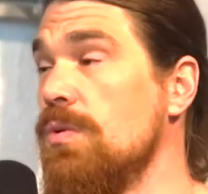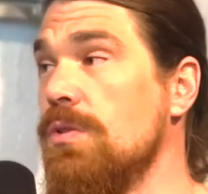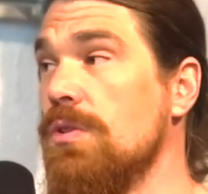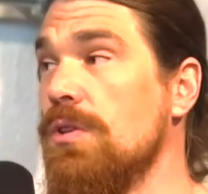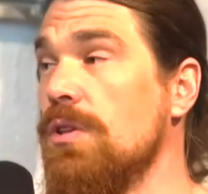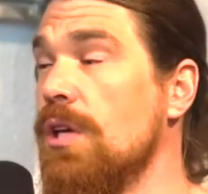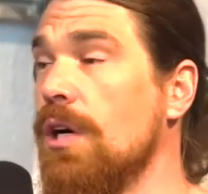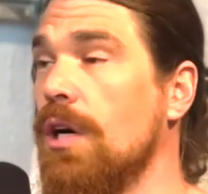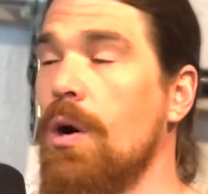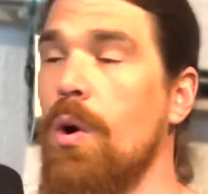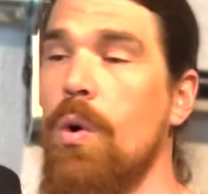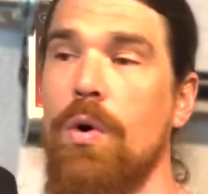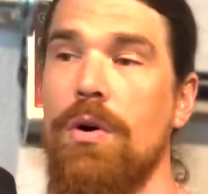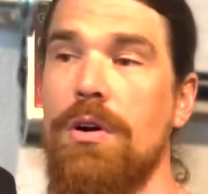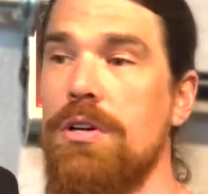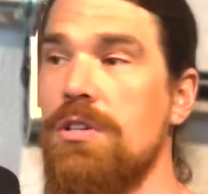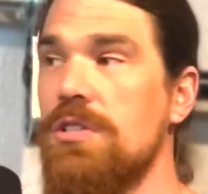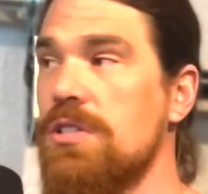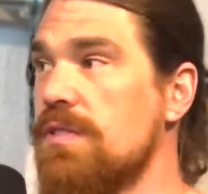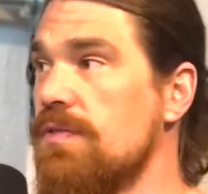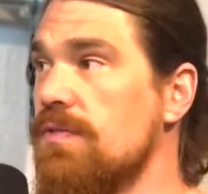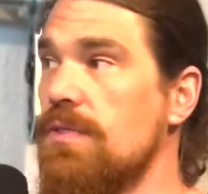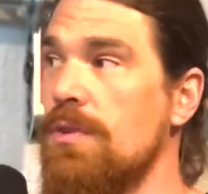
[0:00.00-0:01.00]
the
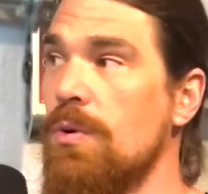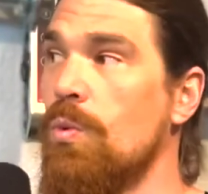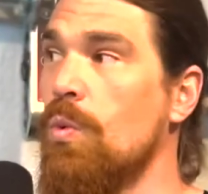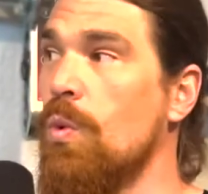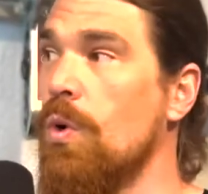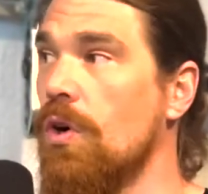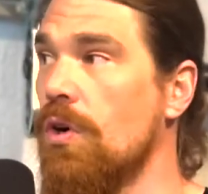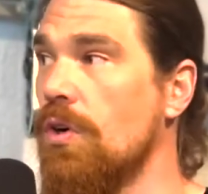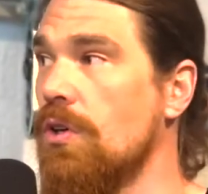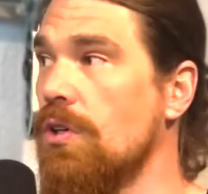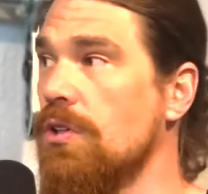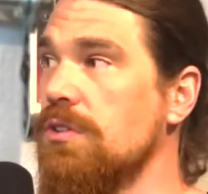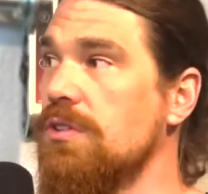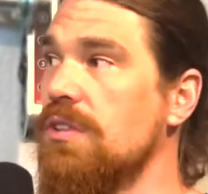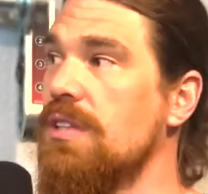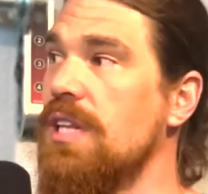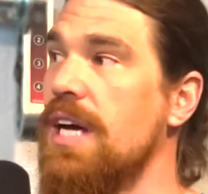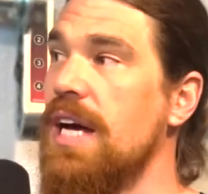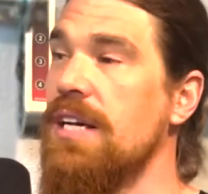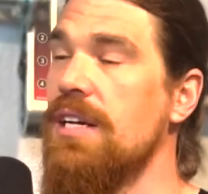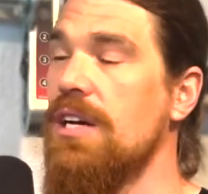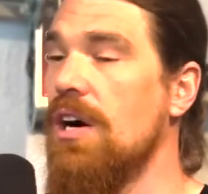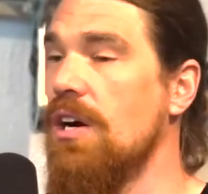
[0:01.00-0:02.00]
corners of the world that